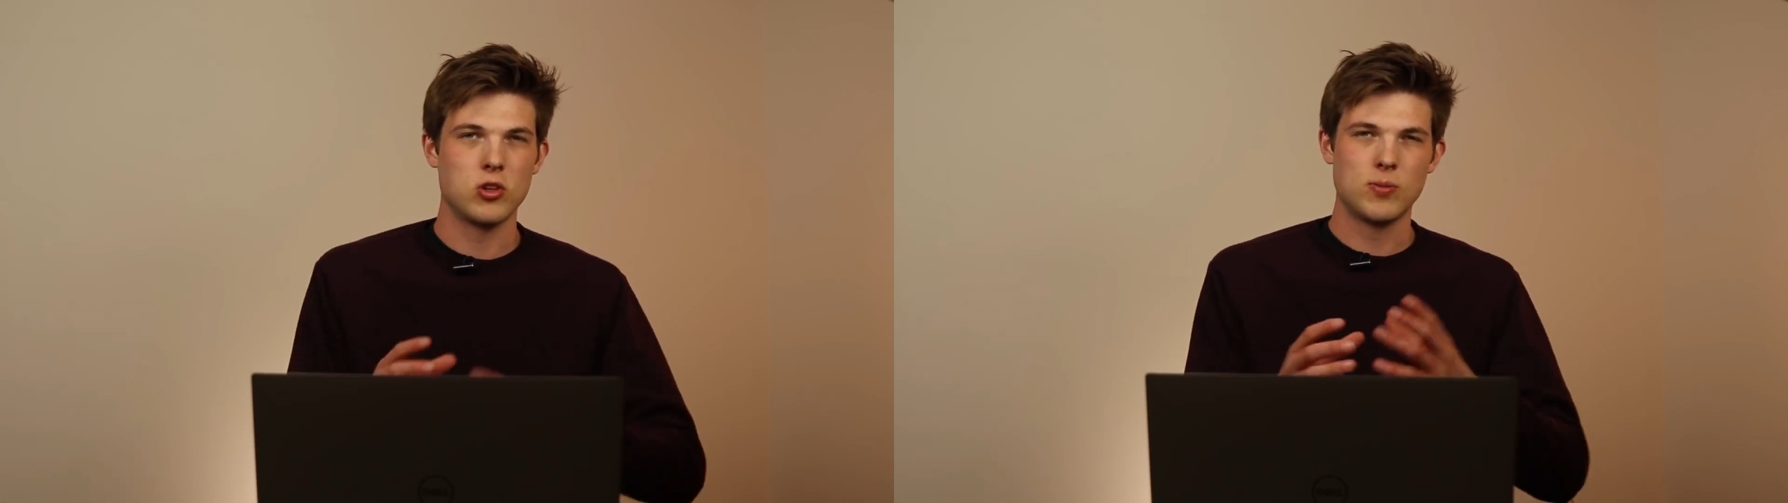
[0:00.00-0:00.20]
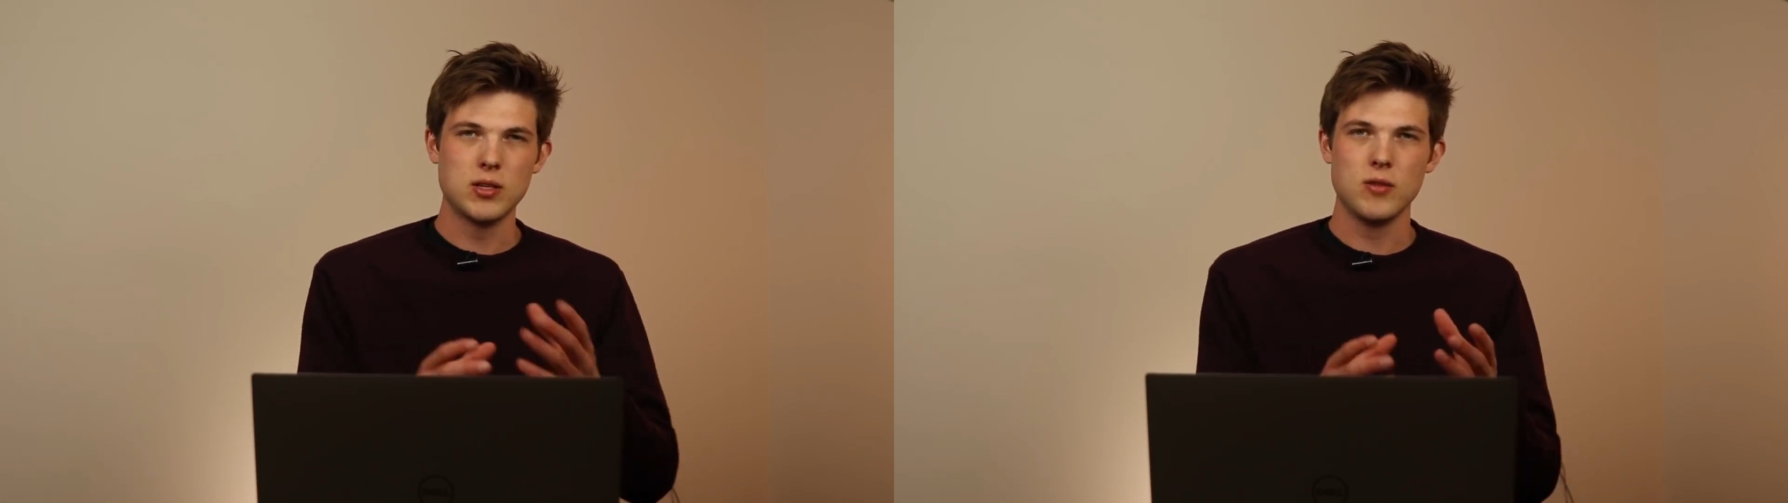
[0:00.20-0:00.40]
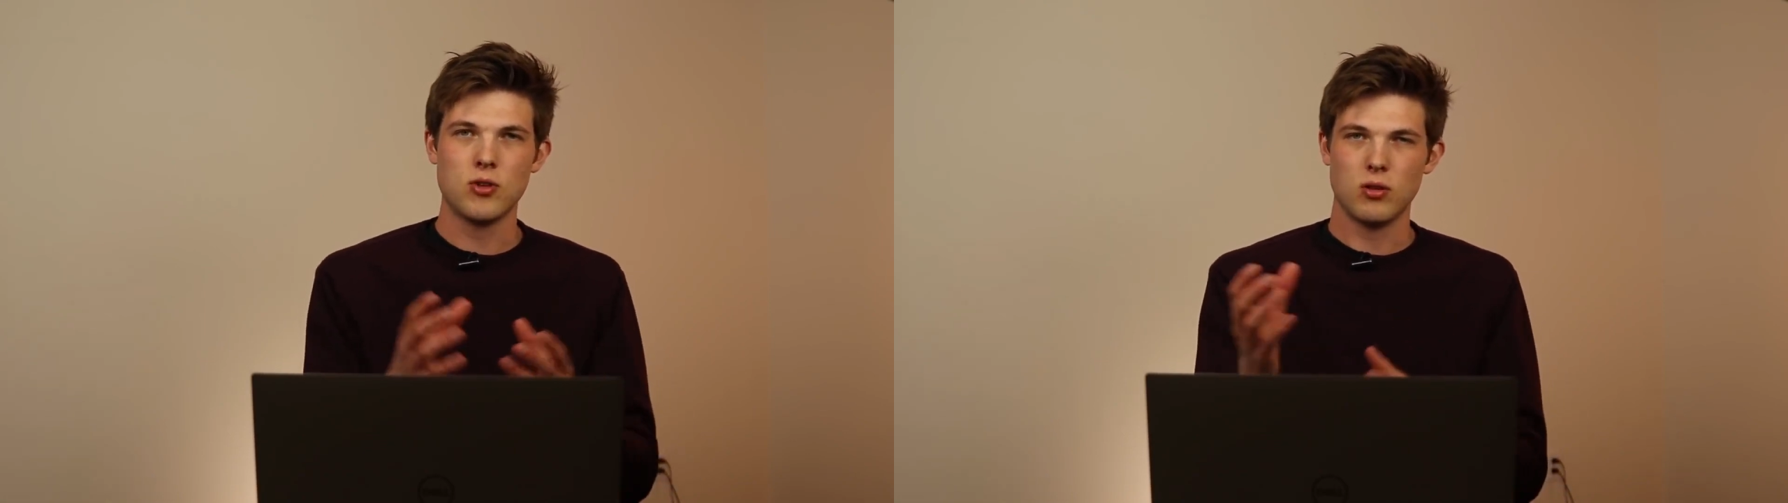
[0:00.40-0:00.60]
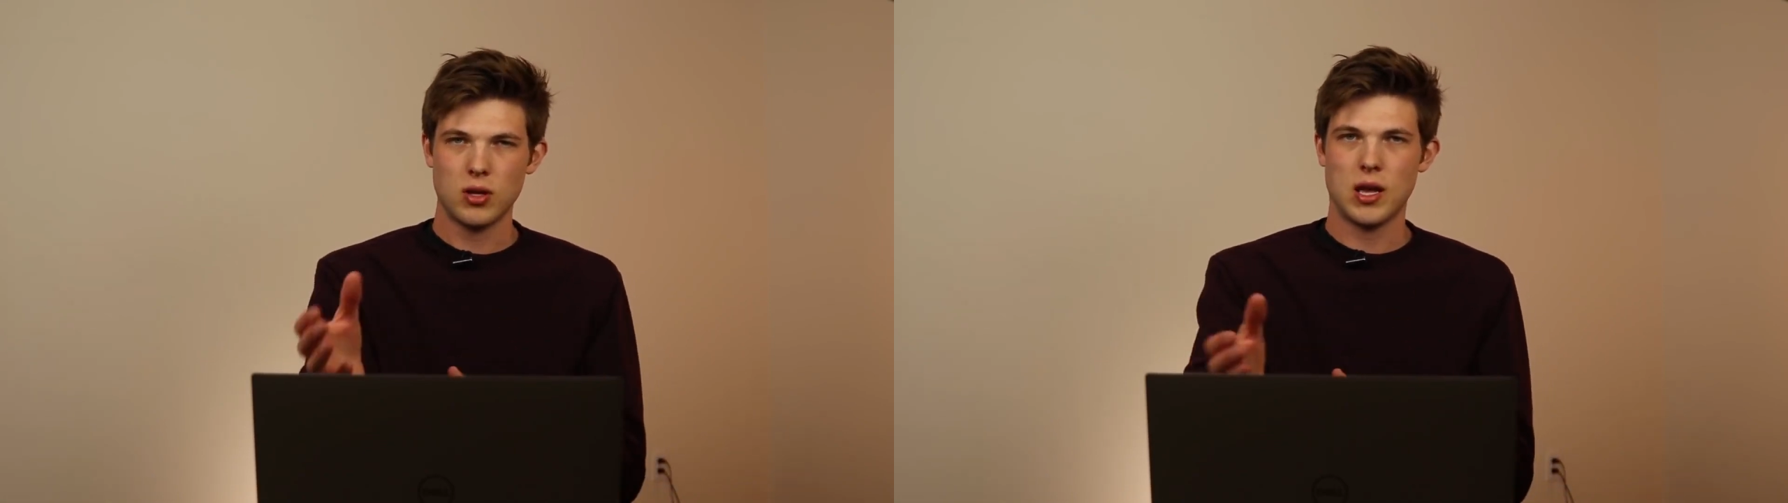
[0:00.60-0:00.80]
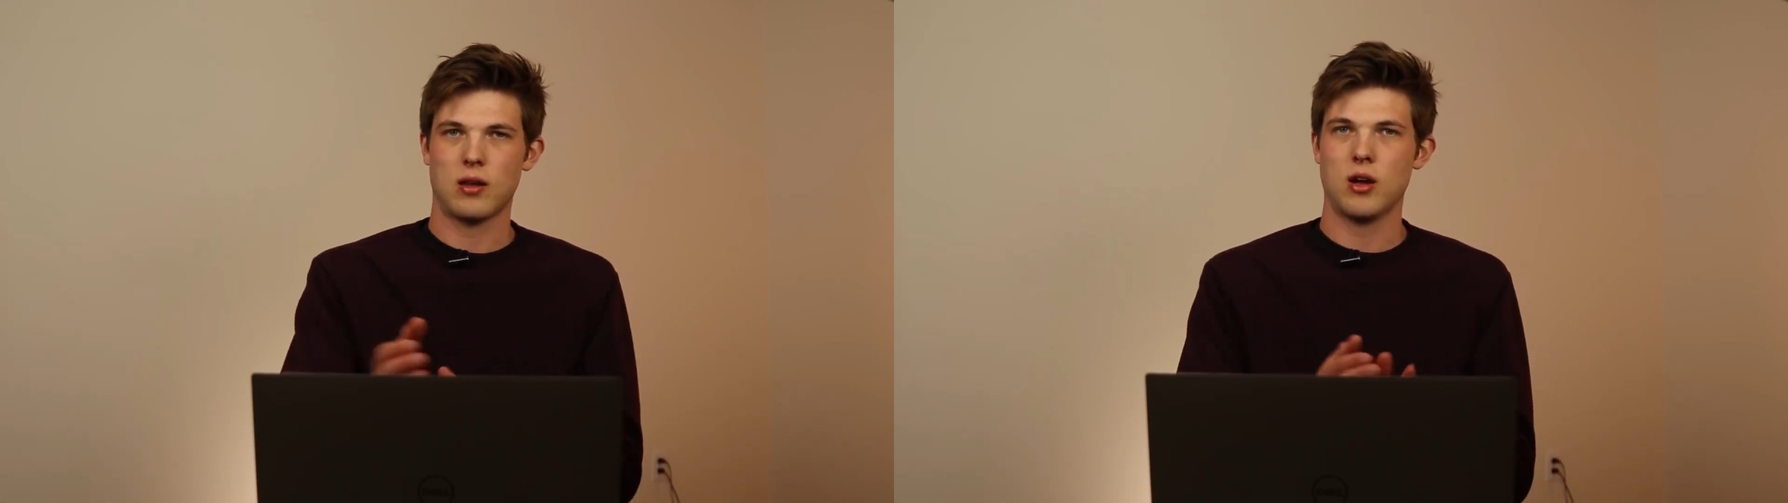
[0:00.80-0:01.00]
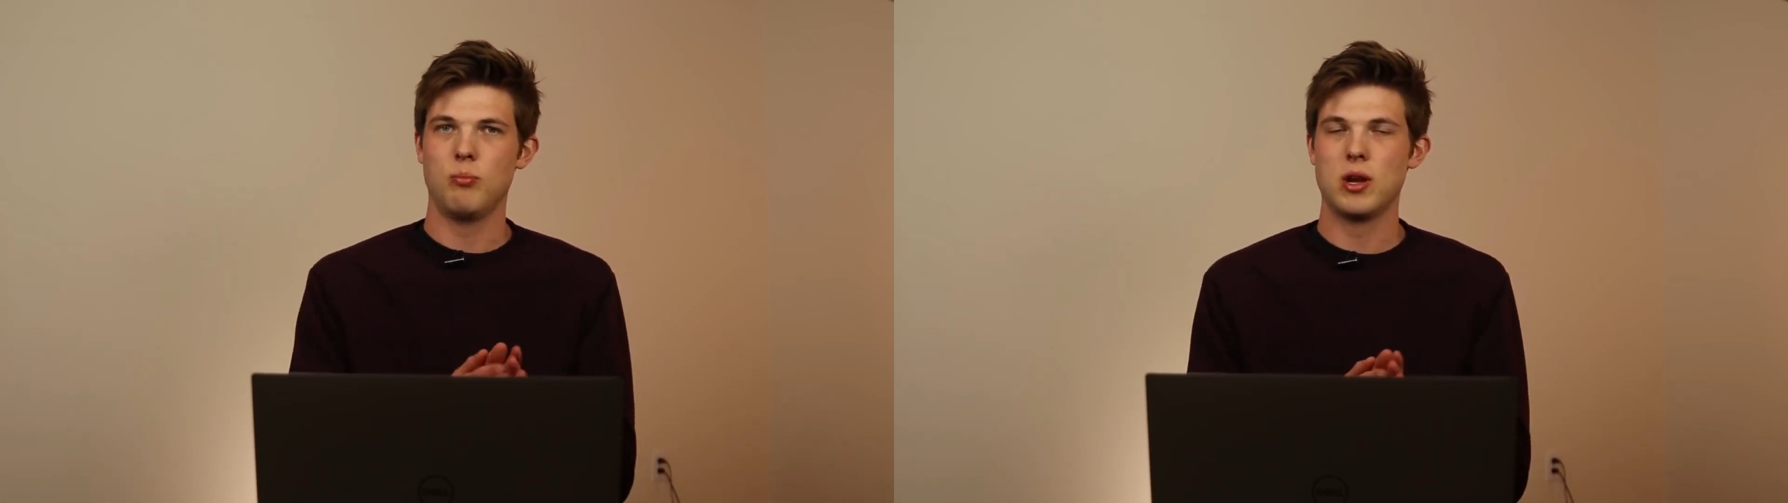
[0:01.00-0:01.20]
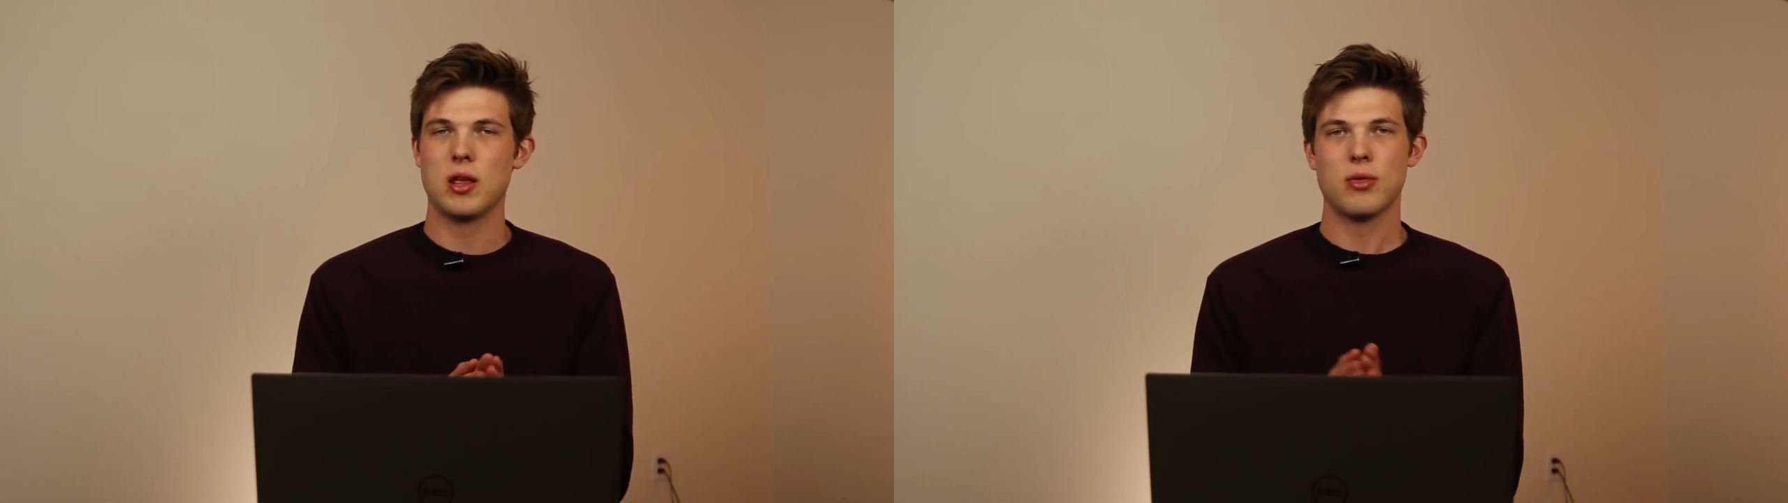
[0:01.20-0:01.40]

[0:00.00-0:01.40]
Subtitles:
especially if you're looking at a company